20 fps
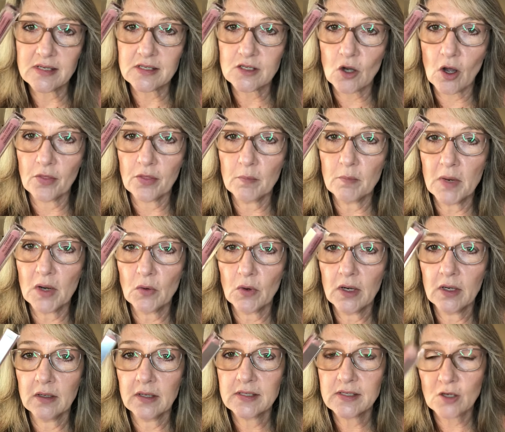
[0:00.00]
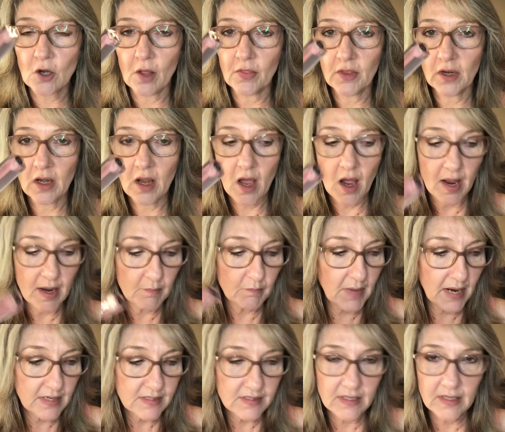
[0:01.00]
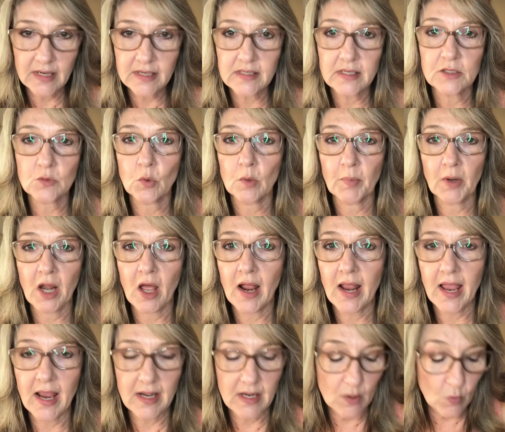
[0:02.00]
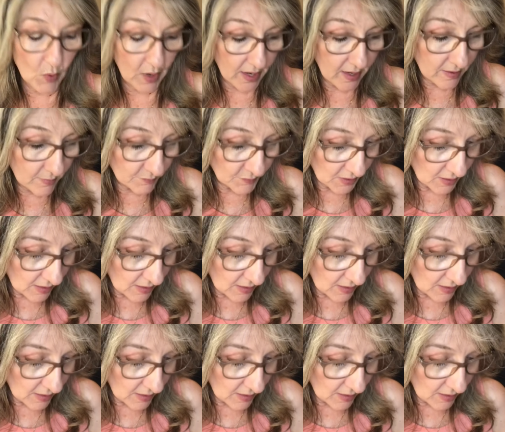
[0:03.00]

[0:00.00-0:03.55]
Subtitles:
It's got the mirror, it's got the light, makes it easy to apply anywhere.